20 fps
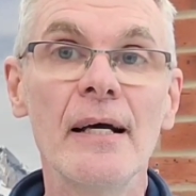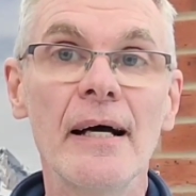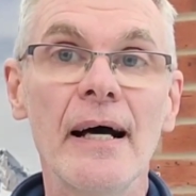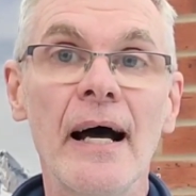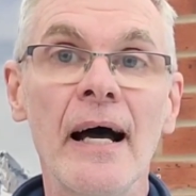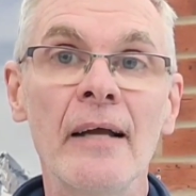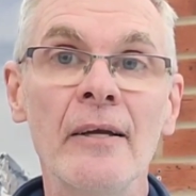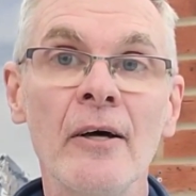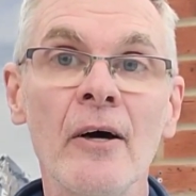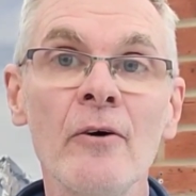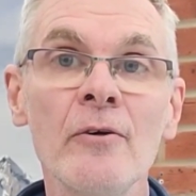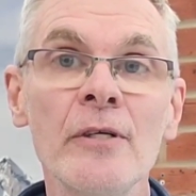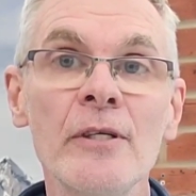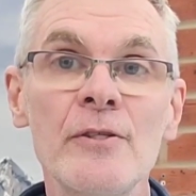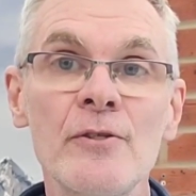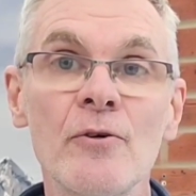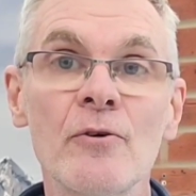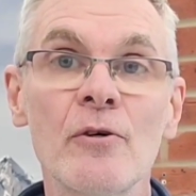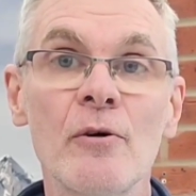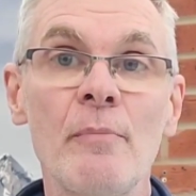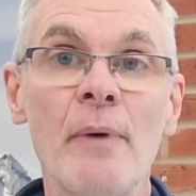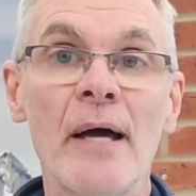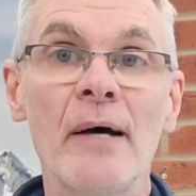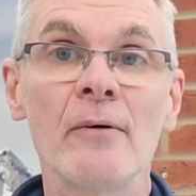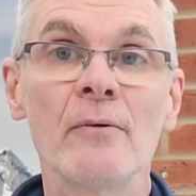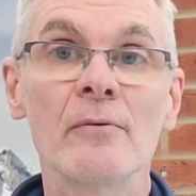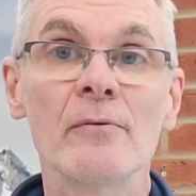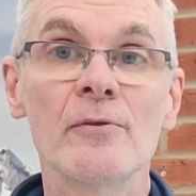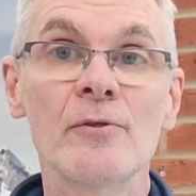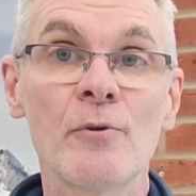and I only took
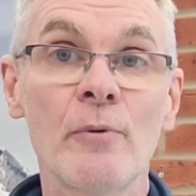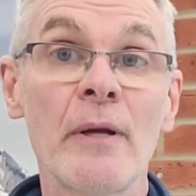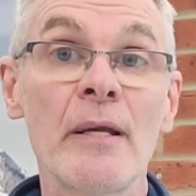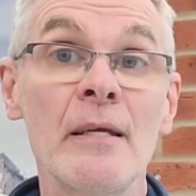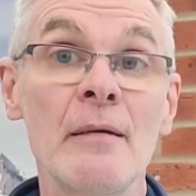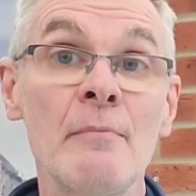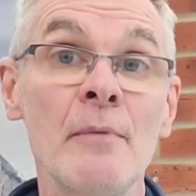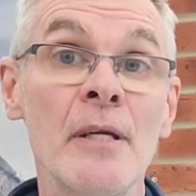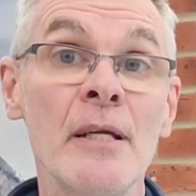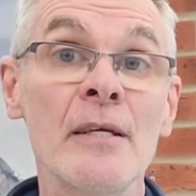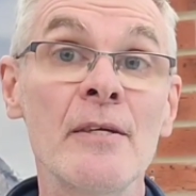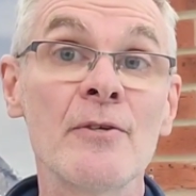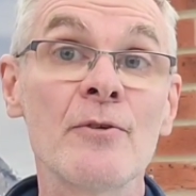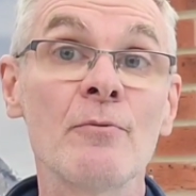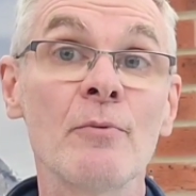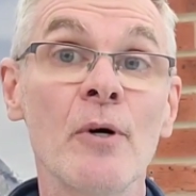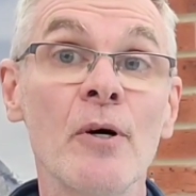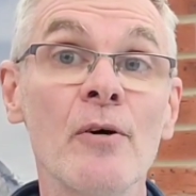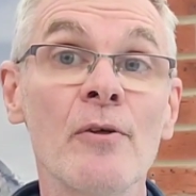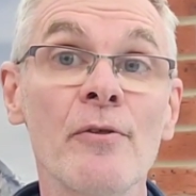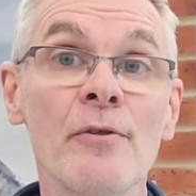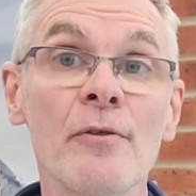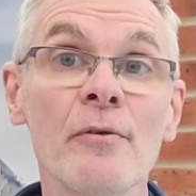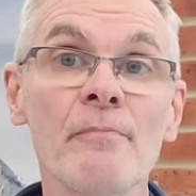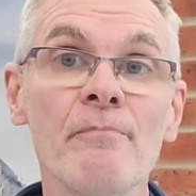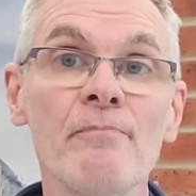about 20 minutes worth